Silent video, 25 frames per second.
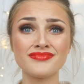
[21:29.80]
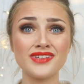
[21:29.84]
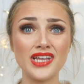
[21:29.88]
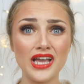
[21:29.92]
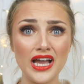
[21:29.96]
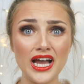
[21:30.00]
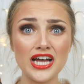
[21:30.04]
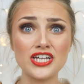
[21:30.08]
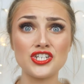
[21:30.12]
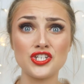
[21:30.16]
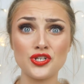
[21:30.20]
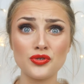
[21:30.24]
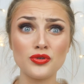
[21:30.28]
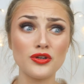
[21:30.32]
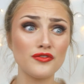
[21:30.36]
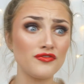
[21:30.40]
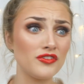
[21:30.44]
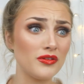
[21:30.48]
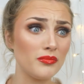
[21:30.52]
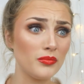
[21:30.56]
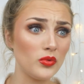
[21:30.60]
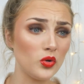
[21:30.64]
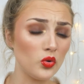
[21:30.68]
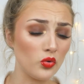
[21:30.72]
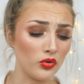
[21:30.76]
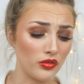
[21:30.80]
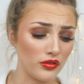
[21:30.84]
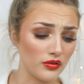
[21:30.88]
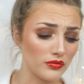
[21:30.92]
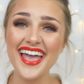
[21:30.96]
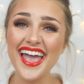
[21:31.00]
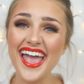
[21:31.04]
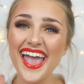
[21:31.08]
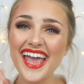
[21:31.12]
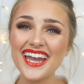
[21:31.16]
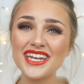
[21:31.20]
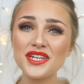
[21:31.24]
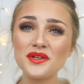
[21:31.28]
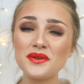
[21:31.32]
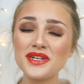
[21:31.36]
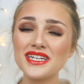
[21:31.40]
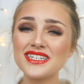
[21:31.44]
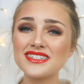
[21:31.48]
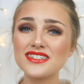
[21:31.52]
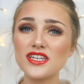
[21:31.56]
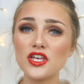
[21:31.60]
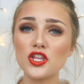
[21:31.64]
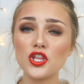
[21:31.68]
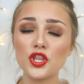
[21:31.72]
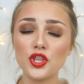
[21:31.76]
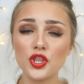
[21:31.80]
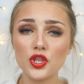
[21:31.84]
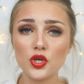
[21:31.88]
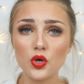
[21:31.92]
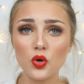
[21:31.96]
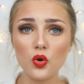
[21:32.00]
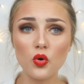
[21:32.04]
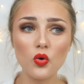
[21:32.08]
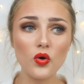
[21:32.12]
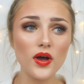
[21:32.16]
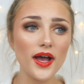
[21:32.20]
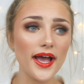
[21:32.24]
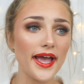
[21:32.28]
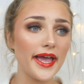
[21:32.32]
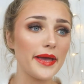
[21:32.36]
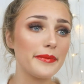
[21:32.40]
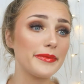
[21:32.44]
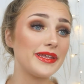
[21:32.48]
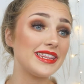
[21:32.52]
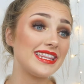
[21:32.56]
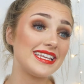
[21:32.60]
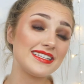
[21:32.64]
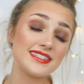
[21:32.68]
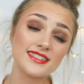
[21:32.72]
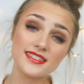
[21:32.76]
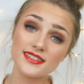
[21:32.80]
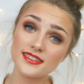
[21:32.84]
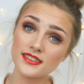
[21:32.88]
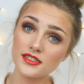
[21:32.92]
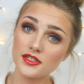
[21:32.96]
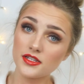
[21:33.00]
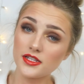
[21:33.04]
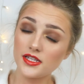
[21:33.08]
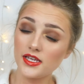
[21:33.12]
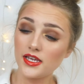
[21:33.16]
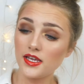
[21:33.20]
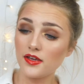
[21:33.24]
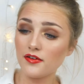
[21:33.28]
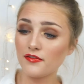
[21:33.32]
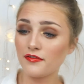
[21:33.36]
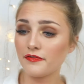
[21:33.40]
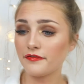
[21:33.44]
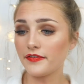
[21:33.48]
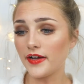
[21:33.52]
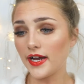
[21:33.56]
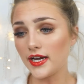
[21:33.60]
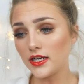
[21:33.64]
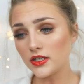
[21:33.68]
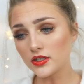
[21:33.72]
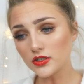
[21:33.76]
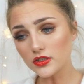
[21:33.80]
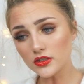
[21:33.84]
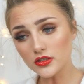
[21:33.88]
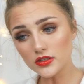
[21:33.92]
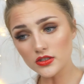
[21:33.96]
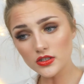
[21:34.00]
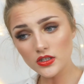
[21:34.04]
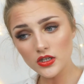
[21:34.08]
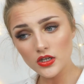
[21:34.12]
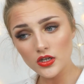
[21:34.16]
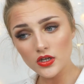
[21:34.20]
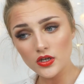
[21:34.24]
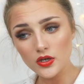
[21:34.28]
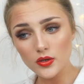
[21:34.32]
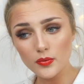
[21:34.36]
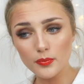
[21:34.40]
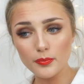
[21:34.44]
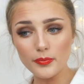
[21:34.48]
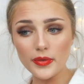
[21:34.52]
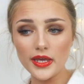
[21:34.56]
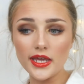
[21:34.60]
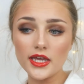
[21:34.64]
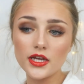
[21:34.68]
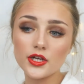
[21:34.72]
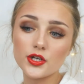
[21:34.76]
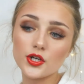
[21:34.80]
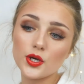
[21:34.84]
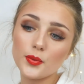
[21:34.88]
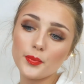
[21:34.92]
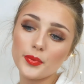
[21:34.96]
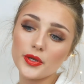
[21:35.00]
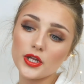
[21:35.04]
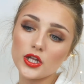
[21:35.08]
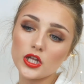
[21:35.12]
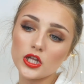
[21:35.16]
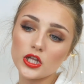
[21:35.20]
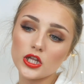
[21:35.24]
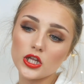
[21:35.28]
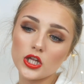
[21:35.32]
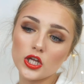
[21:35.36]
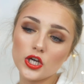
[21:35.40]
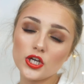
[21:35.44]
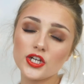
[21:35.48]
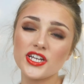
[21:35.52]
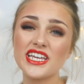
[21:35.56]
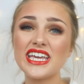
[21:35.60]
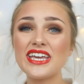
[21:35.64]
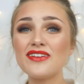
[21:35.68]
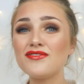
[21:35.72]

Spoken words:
I do love them both. Anyways, though, this is the final makeup look.